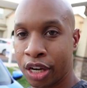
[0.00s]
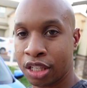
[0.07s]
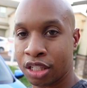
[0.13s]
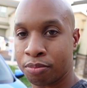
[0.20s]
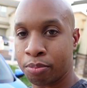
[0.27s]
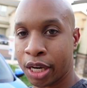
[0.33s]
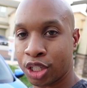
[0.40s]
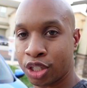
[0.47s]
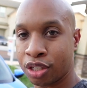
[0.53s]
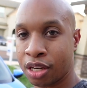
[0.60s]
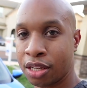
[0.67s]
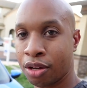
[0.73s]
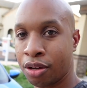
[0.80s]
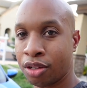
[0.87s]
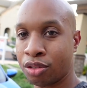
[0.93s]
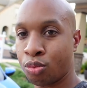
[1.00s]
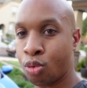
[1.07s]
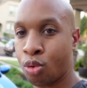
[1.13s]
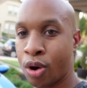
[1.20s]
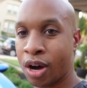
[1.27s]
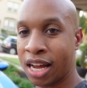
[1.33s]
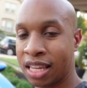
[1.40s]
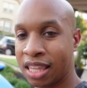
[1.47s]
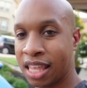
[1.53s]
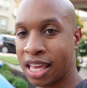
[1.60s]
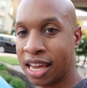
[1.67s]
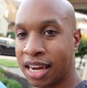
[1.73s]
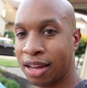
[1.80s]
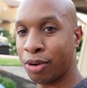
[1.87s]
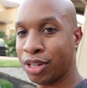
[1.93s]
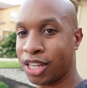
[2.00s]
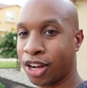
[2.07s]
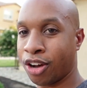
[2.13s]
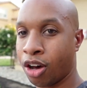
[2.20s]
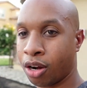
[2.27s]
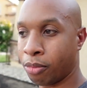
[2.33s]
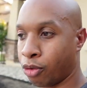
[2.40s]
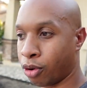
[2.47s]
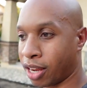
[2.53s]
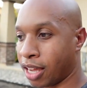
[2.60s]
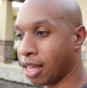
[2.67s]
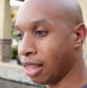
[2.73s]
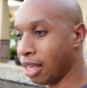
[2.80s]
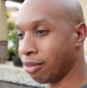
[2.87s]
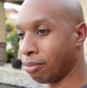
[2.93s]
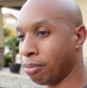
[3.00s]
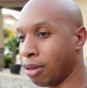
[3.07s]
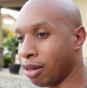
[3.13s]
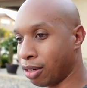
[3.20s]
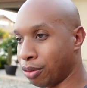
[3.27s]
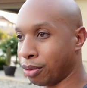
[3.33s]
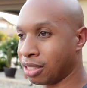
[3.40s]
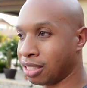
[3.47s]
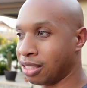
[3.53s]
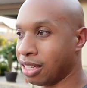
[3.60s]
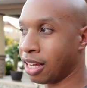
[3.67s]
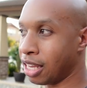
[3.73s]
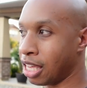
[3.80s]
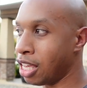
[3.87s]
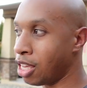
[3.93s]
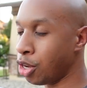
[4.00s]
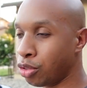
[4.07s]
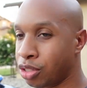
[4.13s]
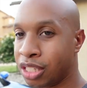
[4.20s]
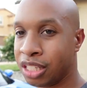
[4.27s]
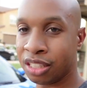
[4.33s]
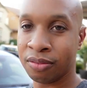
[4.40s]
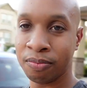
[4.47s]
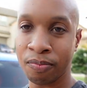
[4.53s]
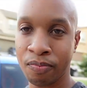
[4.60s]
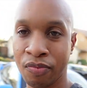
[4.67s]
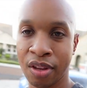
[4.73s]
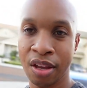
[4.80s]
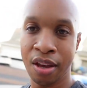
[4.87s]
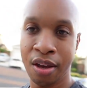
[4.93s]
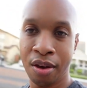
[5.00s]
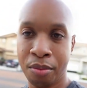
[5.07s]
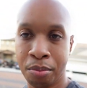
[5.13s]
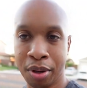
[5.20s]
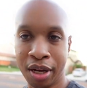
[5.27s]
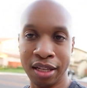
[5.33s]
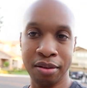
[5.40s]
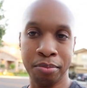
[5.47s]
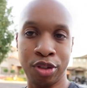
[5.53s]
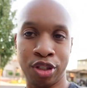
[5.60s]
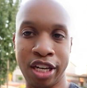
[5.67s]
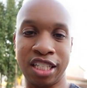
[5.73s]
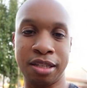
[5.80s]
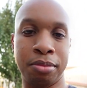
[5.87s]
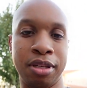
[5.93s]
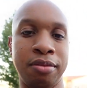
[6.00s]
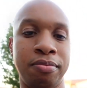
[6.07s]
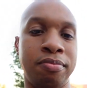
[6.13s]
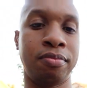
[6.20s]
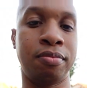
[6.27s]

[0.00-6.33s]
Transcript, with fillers: inspection, I noticed one thing, and I wish I caught it before the guy left, although it's not a huge deal, but I'm gonna show you something.